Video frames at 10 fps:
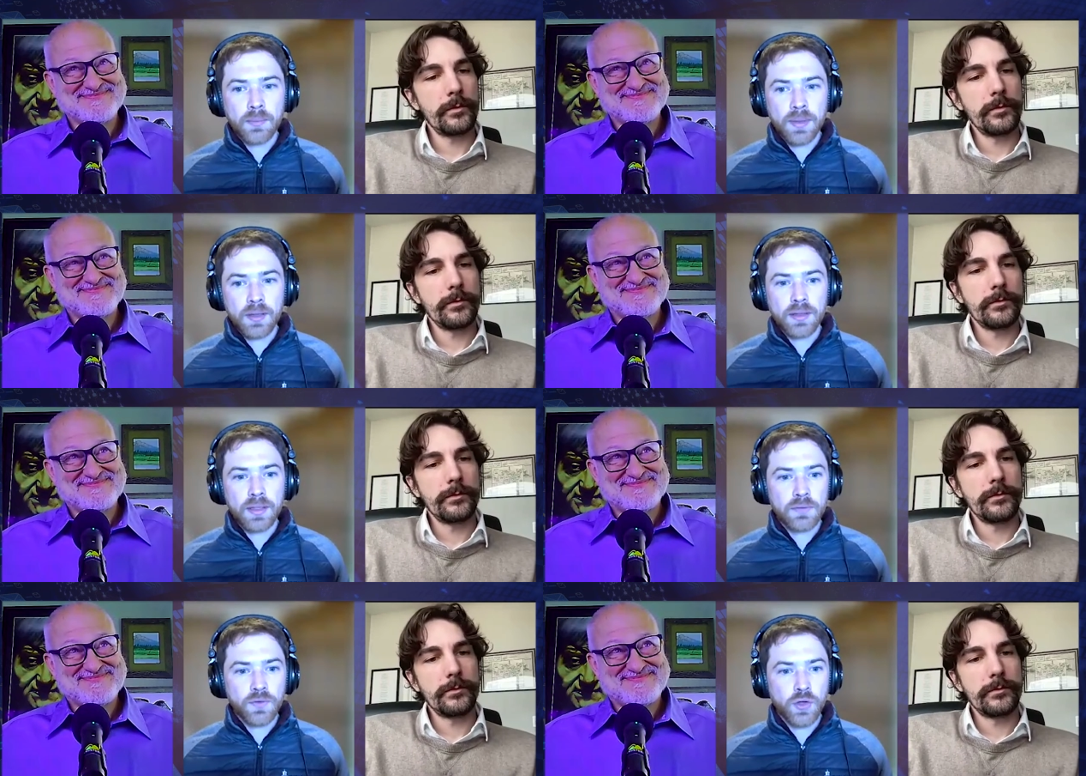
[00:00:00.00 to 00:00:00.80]

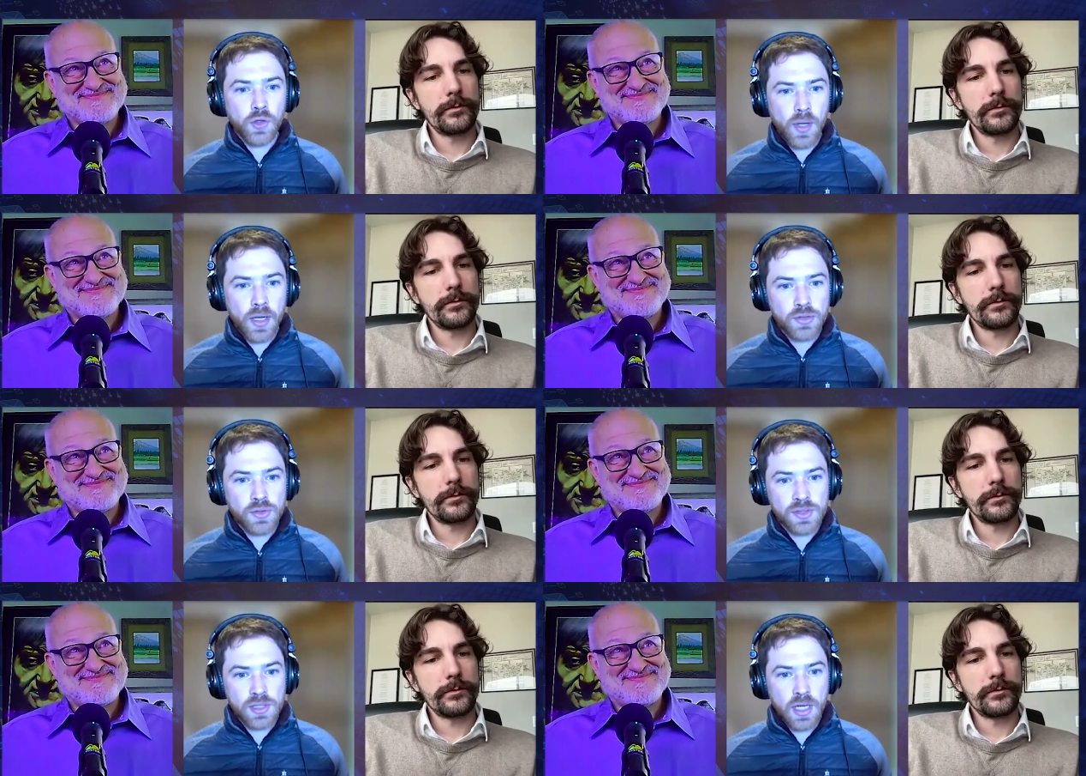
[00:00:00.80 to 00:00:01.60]
Speaker 1: ability for new
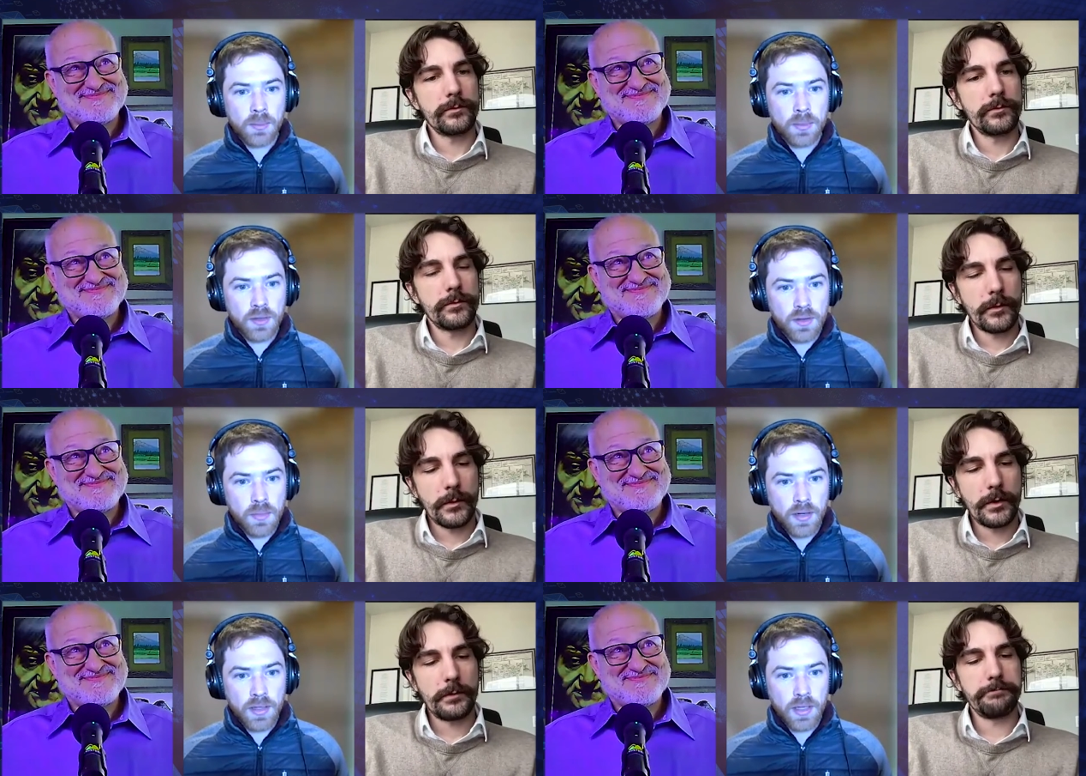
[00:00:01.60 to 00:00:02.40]
entrants to come into the
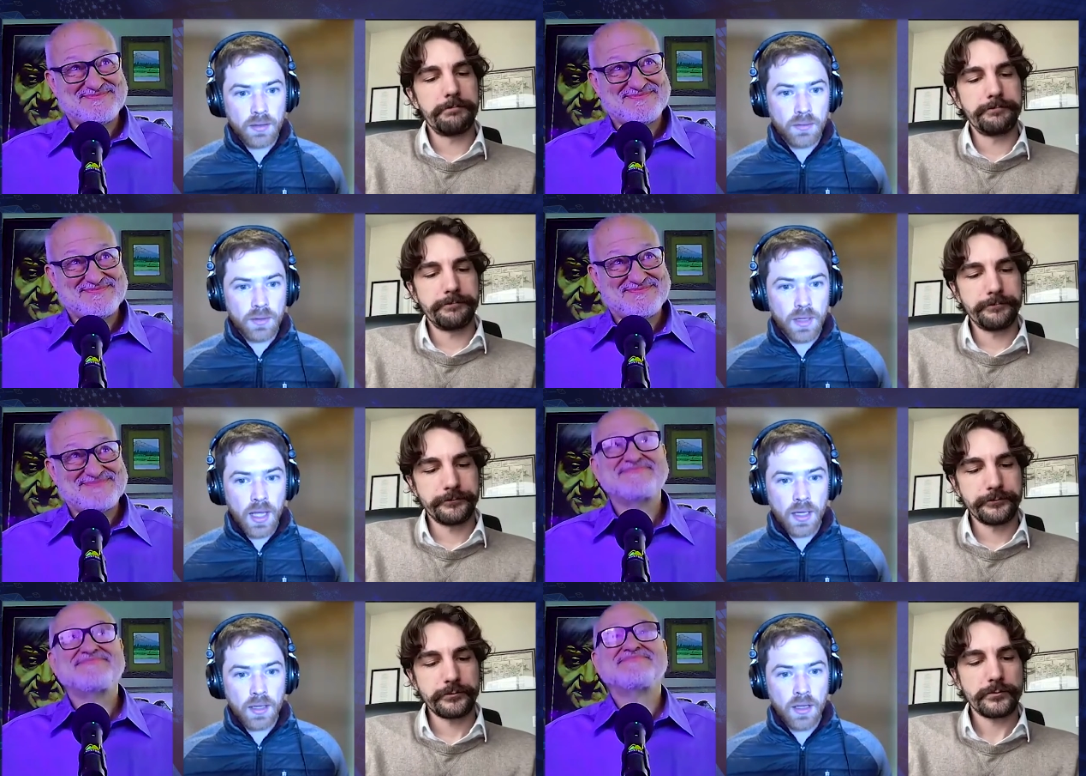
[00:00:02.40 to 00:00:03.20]
market,
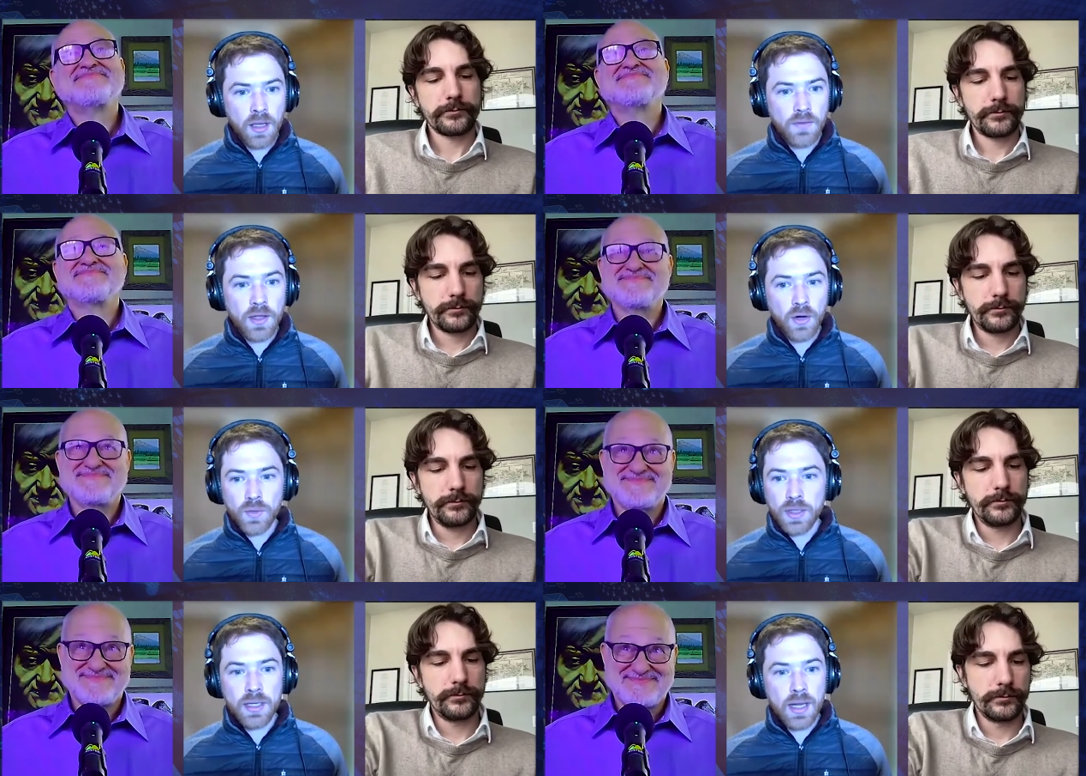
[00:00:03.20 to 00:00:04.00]
and they
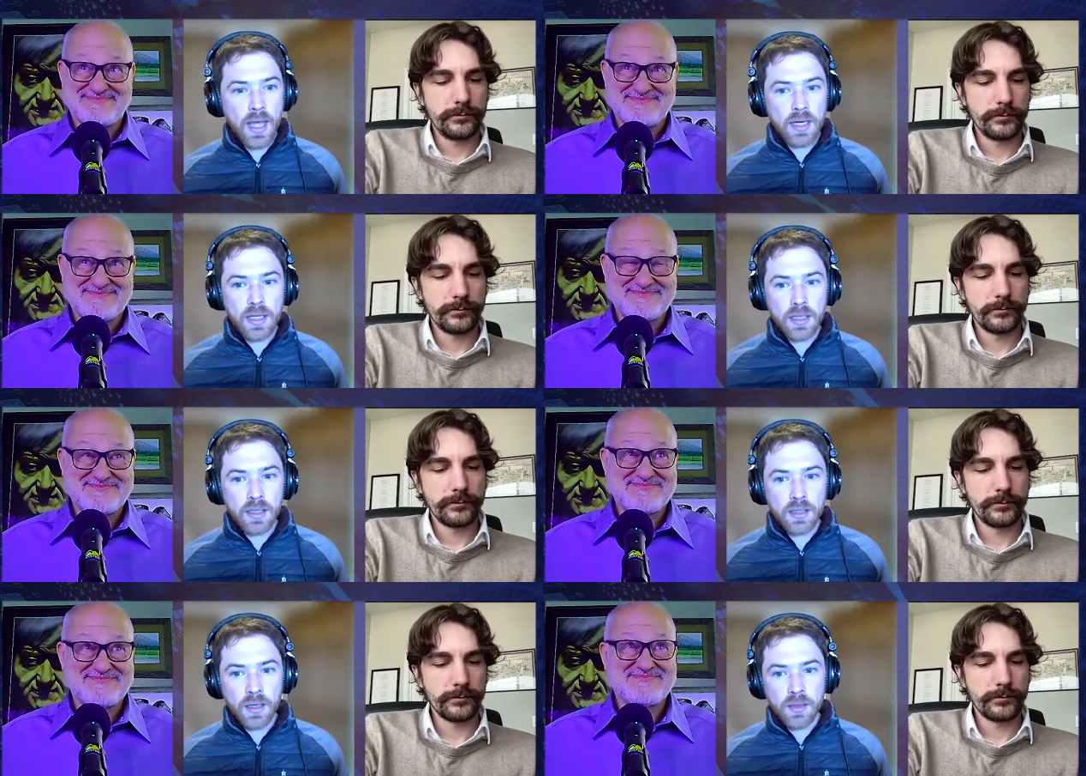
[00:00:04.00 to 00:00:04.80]
don't need
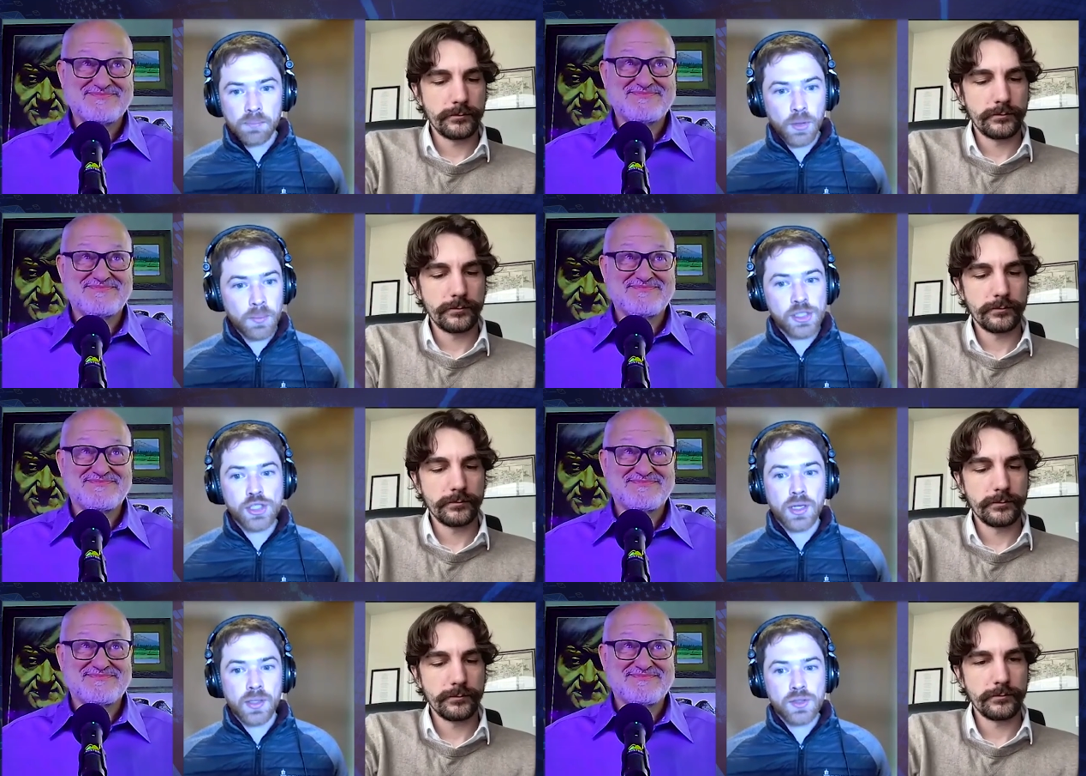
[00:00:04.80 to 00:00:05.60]
any
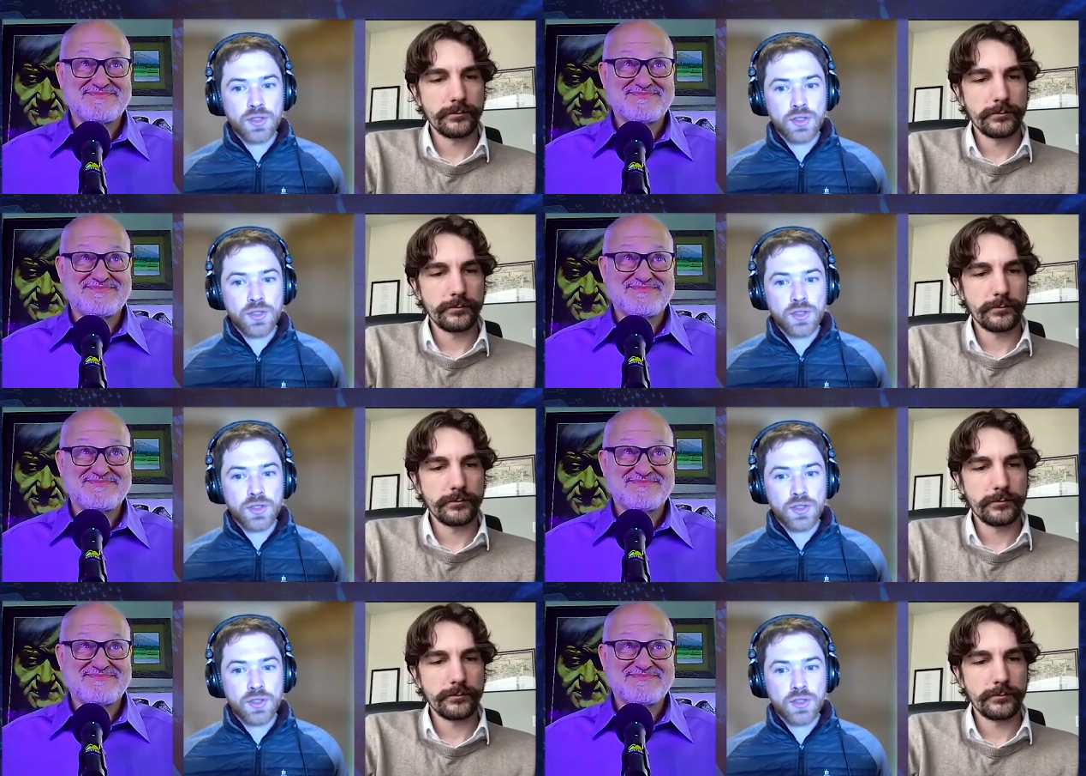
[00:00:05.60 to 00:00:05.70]
permission.